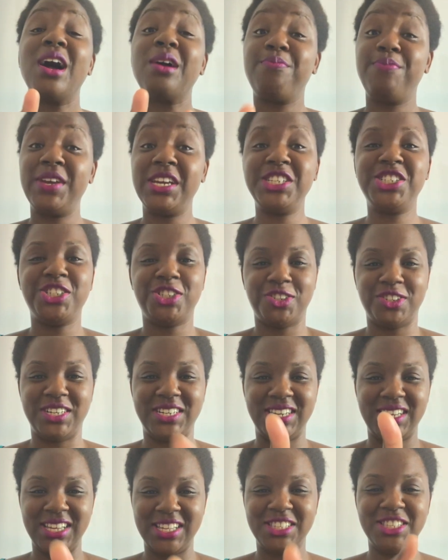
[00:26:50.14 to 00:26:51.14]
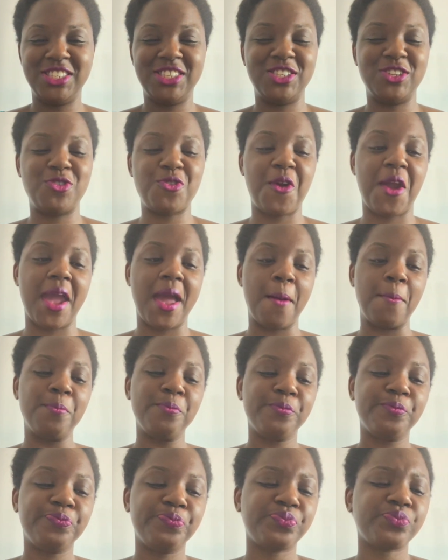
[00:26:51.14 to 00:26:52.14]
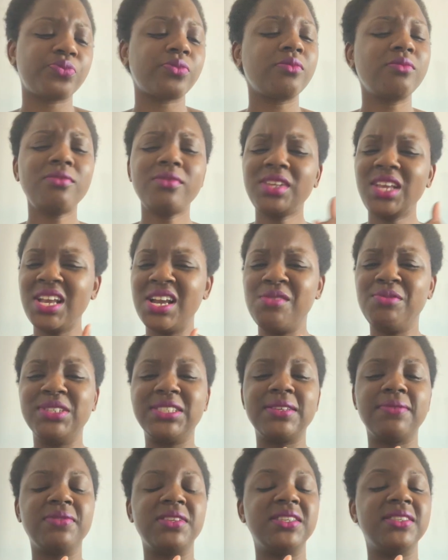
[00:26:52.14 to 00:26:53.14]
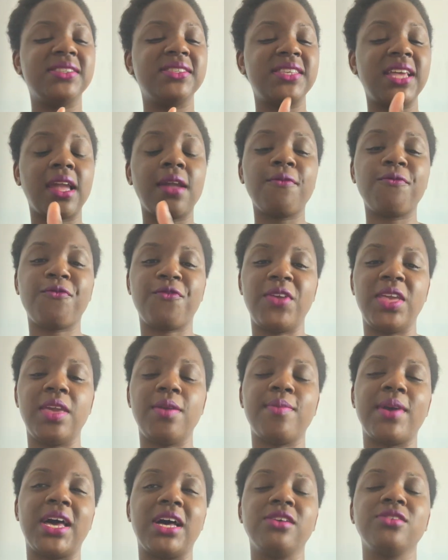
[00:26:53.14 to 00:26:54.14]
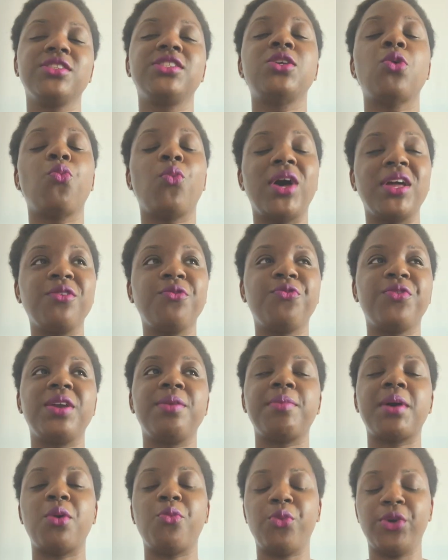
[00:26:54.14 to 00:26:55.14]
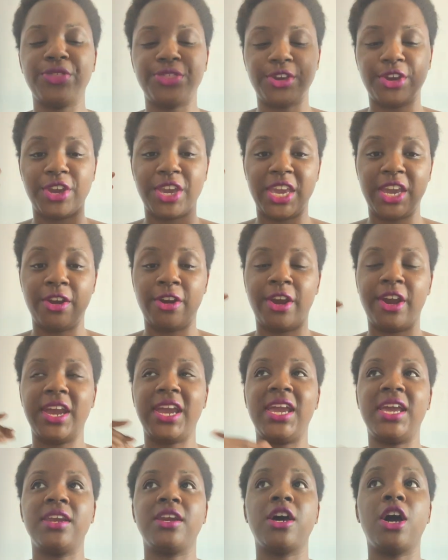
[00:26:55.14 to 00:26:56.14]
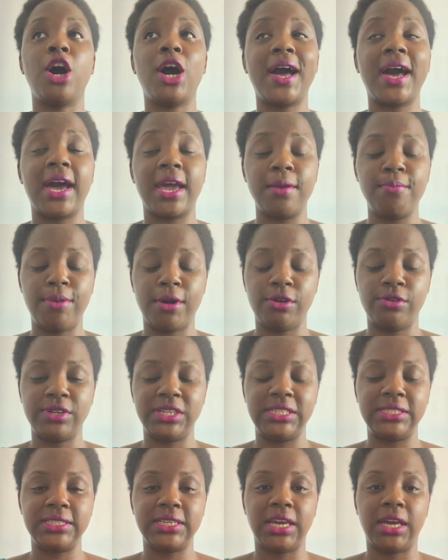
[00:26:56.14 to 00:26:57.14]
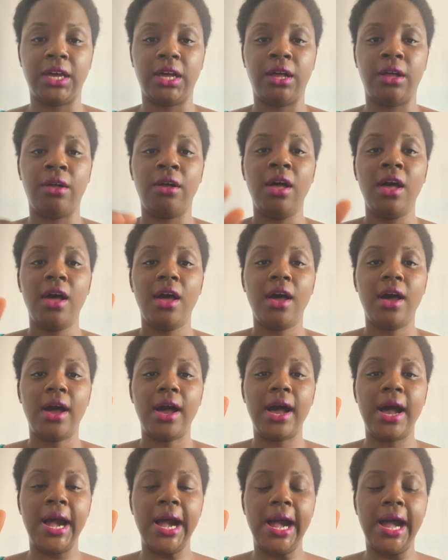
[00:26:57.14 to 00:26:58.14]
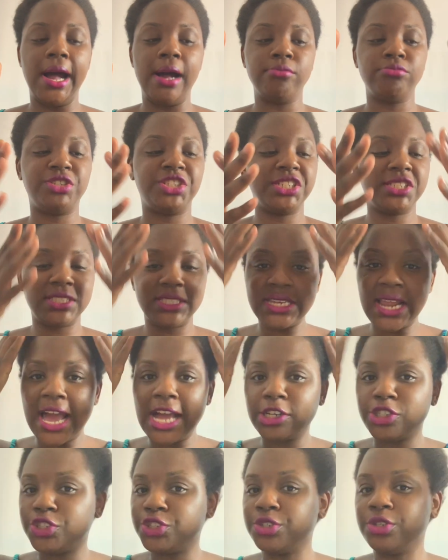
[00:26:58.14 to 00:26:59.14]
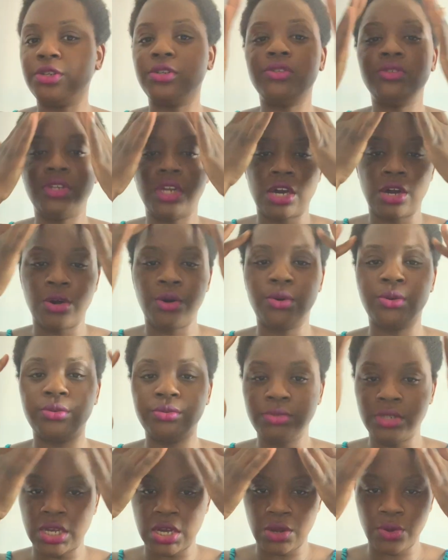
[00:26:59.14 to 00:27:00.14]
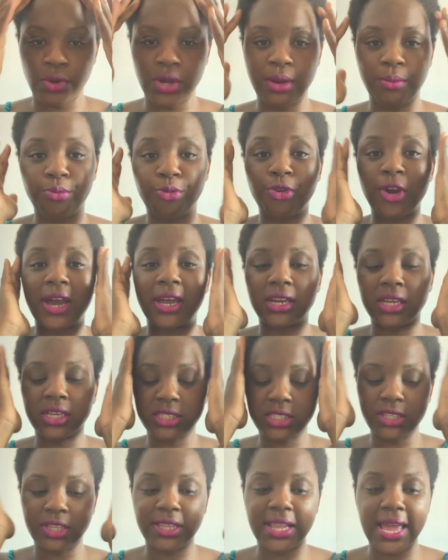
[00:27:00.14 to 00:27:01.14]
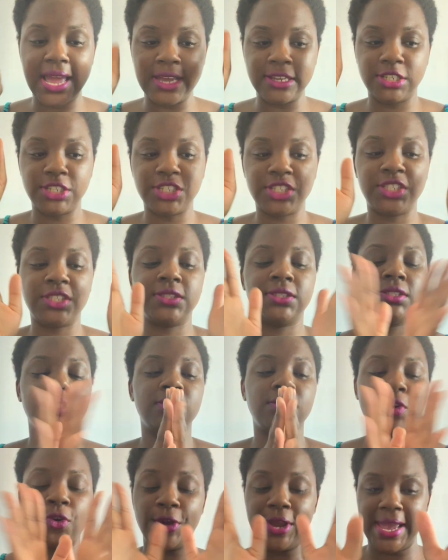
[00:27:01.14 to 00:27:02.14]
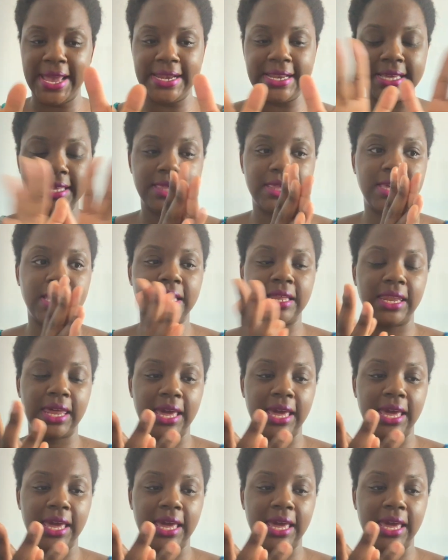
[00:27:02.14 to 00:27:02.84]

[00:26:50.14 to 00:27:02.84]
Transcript: picture on Instagram. It was of the same female. So one female with her hair in a high ponytail, just natural, no products on the edges or anything